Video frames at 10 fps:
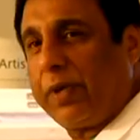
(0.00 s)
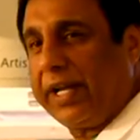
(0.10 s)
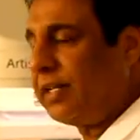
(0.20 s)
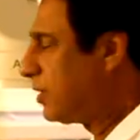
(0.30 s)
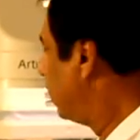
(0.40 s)

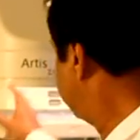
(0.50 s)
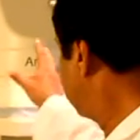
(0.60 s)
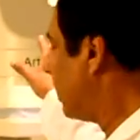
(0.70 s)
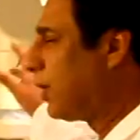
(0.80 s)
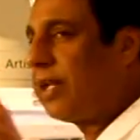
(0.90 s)
plane, so we
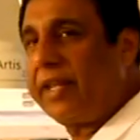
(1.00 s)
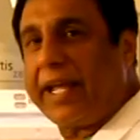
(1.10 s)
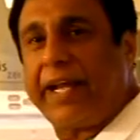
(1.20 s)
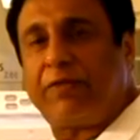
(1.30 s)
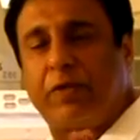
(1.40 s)
can look at the
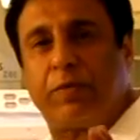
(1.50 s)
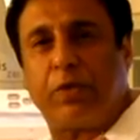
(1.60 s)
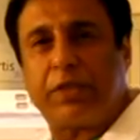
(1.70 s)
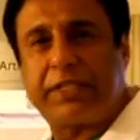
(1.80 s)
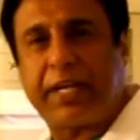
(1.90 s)
head from
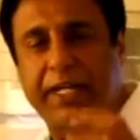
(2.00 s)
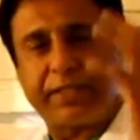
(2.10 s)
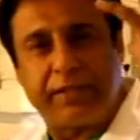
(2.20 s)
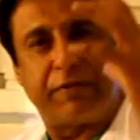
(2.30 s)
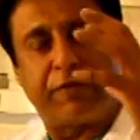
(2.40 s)
both
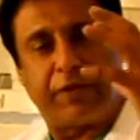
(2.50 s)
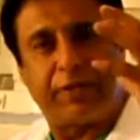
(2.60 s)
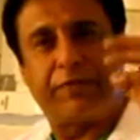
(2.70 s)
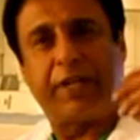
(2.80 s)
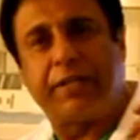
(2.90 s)
sides, in the
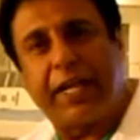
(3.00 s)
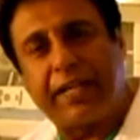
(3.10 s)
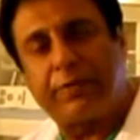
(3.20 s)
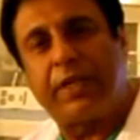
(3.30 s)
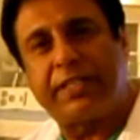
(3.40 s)
front front
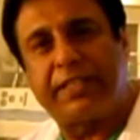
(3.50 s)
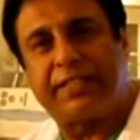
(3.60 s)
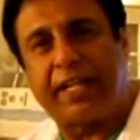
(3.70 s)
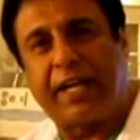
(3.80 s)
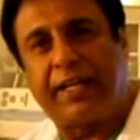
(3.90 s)
as well as
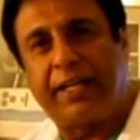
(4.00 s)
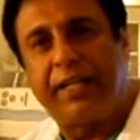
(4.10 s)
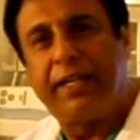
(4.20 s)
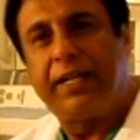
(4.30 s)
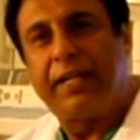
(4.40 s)
the side.
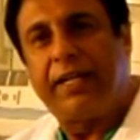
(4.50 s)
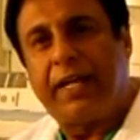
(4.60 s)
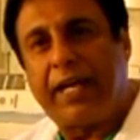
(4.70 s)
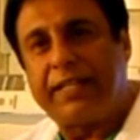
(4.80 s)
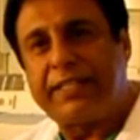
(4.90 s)

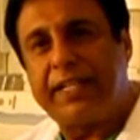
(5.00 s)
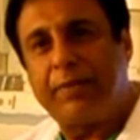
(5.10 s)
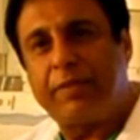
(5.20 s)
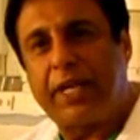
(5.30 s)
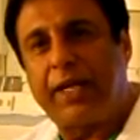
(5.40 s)
At the
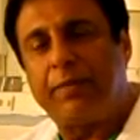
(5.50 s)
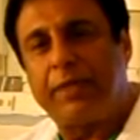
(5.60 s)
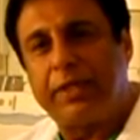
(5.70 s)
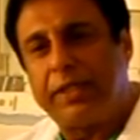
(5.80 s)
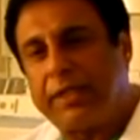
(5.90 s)
same
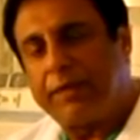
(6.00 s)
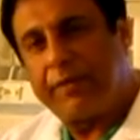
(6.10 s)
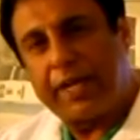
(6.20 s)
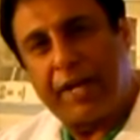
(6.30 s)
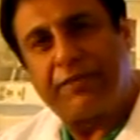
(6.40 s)
time,
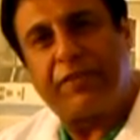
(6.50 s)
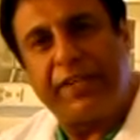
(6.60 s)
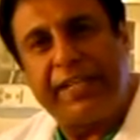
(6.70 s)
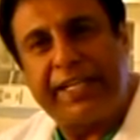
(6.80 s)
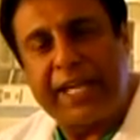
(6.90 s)
we have
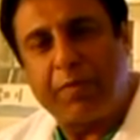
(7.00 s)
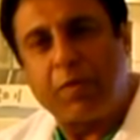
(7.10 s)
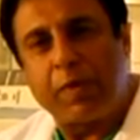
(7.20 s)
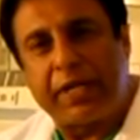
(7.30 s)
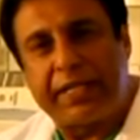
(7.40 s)
three D
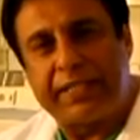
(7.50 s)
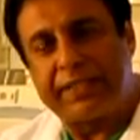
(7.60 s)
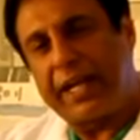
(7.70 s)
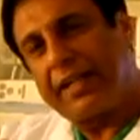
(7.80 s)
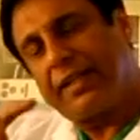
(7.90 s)

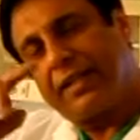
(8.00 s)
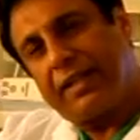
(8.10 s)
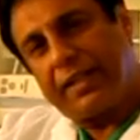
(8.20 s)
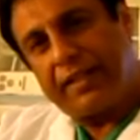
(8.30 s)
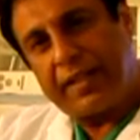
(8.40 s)
capabilities that
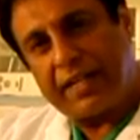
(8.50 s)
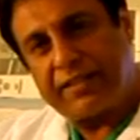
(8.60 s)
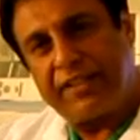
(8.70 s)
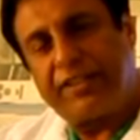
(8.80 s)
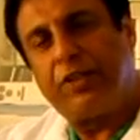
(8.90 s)
the
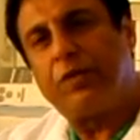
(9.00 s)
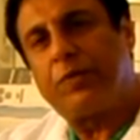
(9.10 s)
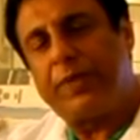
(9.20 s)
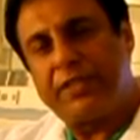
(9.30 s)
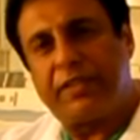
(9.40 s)
X-ray tube
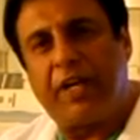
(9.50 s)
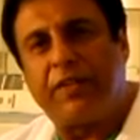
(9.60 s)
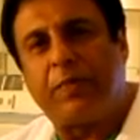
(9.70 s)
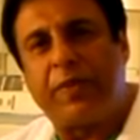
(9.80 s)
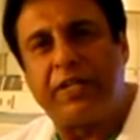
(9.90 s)
spins
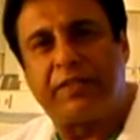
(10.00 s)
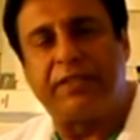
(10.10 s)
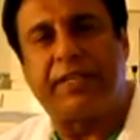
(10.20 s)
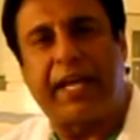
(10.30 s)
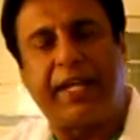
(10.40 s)
around the
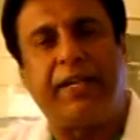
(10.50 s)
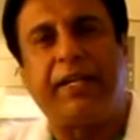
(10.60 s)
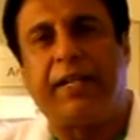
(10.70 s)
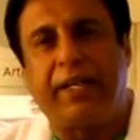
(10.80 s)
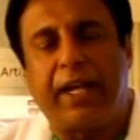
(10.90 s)
patient's head,
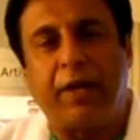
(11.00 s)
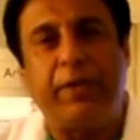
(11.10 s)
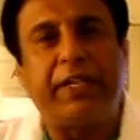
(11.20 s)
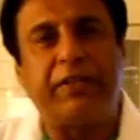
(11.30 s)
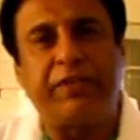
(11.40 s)
and
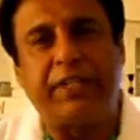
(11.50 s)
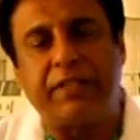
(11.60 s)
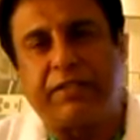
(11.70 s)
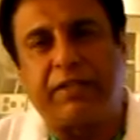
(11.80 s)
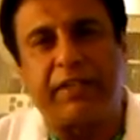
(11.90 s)
we can
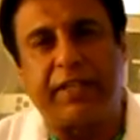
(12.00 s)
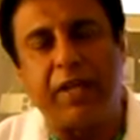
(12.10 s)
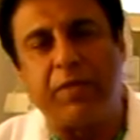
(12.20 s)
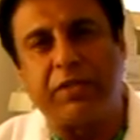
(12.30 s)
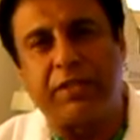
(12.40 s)
reconstruct
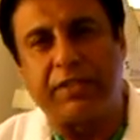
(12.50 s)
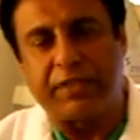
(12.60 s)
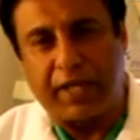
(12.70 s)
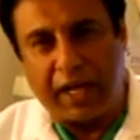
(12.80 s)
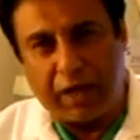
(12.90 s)
the
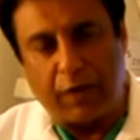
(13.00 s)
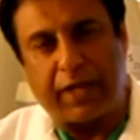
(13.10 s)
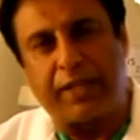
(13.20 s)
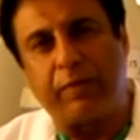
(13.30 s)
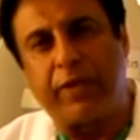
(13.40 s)
images and
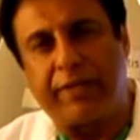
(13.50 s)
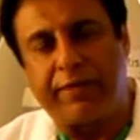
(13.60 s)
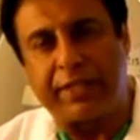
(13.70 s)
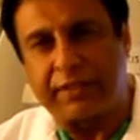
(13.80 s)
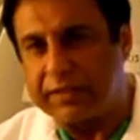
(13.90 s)
look at the blood
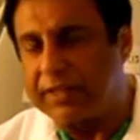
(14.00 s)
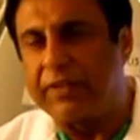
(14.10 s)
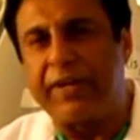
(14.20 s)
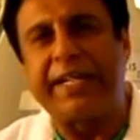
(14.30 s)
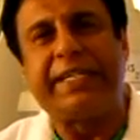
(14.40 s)
vessels
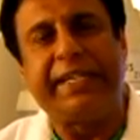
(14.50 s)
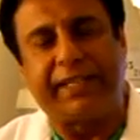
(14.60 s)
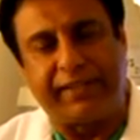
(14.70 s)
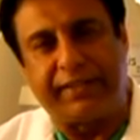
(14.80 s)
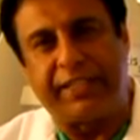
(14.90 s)
in great
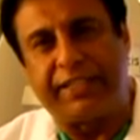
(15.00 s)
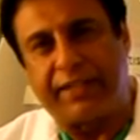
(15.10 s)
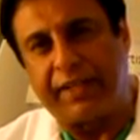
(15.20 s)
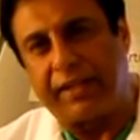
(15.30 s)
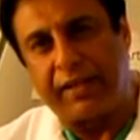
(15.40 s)
de
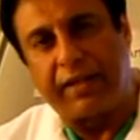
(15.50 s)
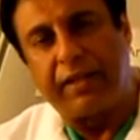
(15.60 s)
detail